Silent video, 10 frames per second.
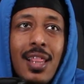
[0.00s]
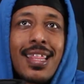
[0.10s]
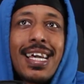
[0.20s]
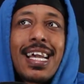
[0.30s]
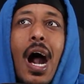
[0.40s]

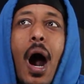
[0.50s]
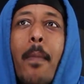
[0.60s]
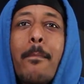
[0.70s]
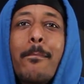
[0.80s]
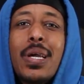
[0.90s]
like
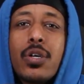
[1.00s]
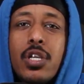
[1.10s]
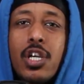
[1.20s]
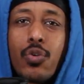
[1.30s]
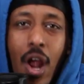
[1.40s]
a
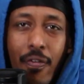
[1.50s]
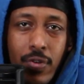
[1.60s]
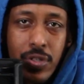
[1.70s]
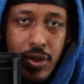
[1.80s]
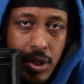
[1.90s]
million
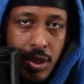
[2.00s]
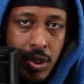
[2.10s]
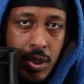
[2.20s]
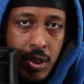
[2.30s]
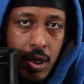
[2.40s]

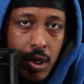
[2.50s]
references